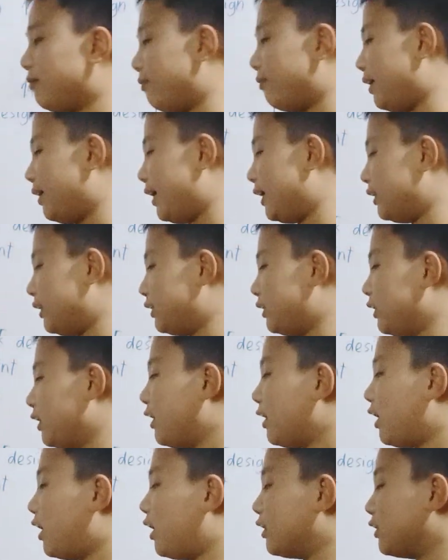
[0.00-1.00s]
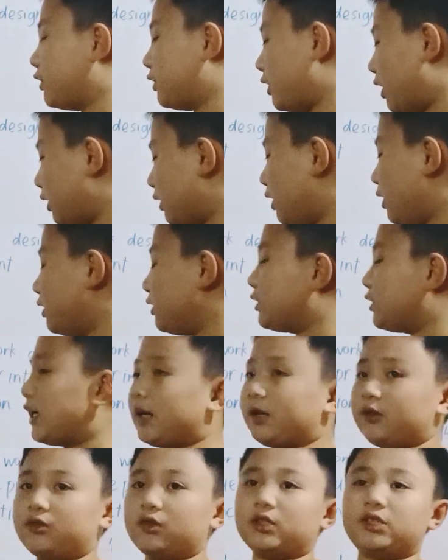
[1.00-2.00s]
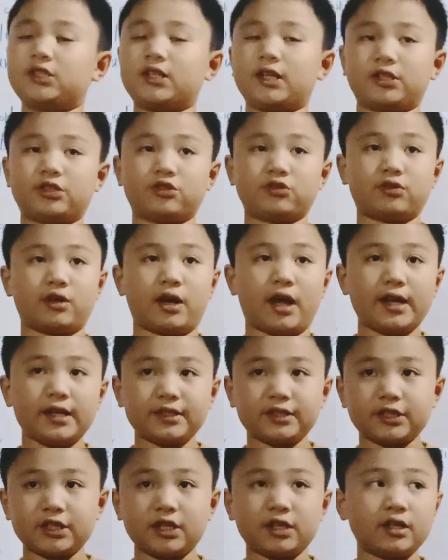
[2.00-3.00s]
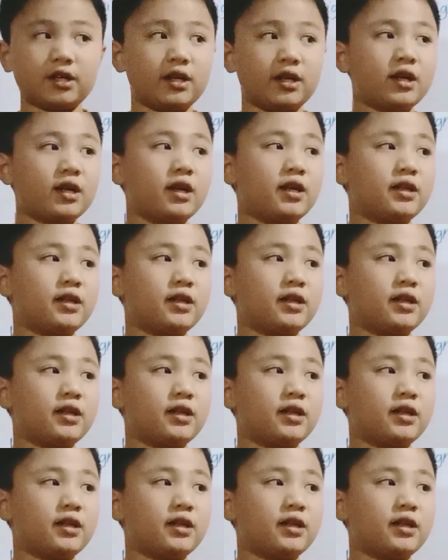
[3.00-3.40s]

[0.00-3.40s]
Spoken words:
means a sudden dangerous situation.